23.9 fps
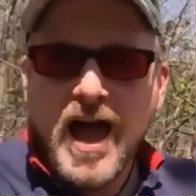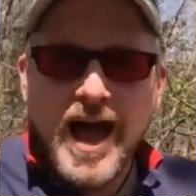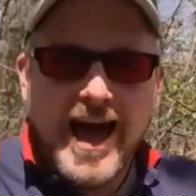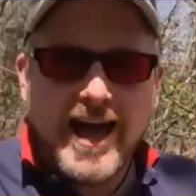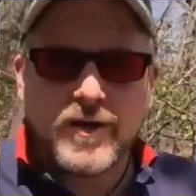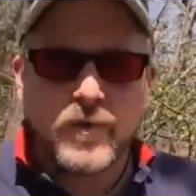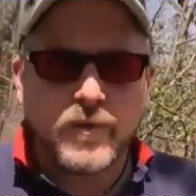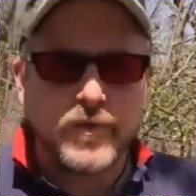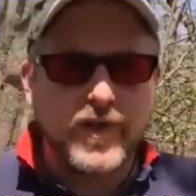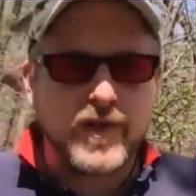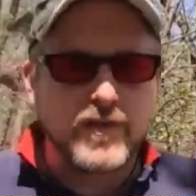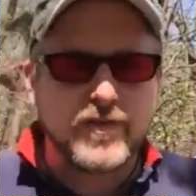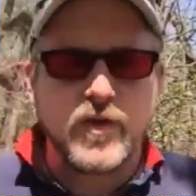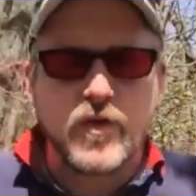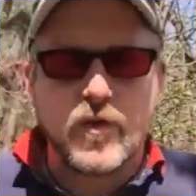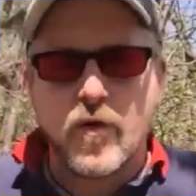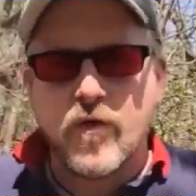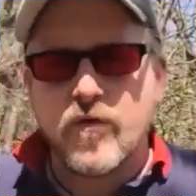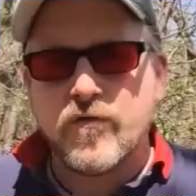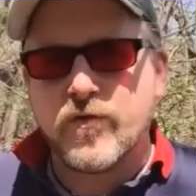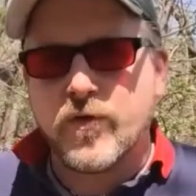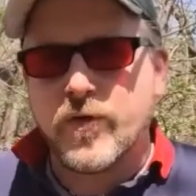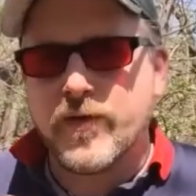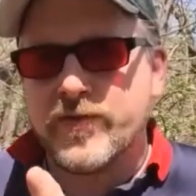I don't think
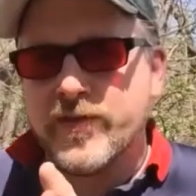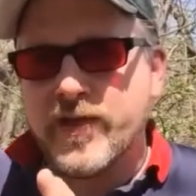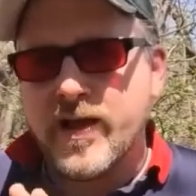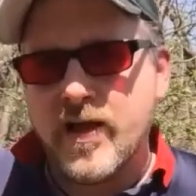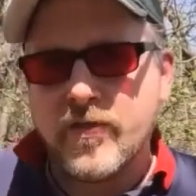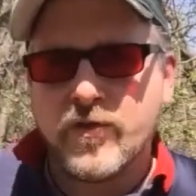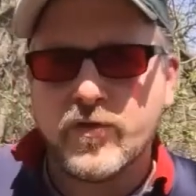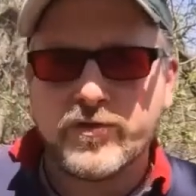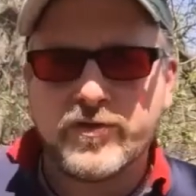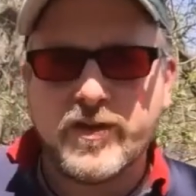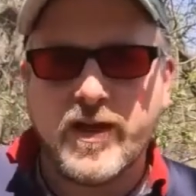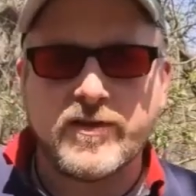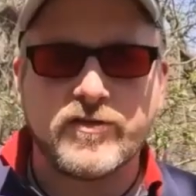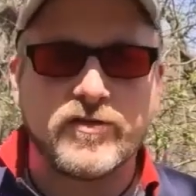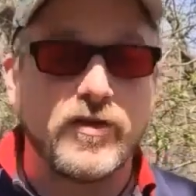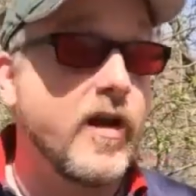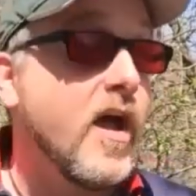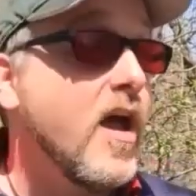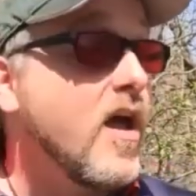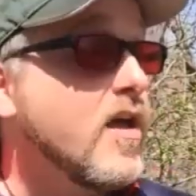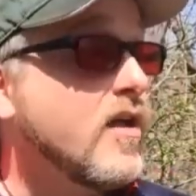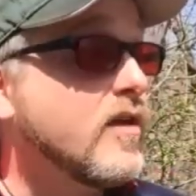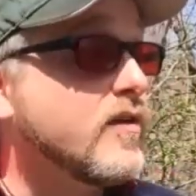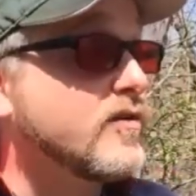they're over in the other
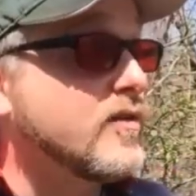section.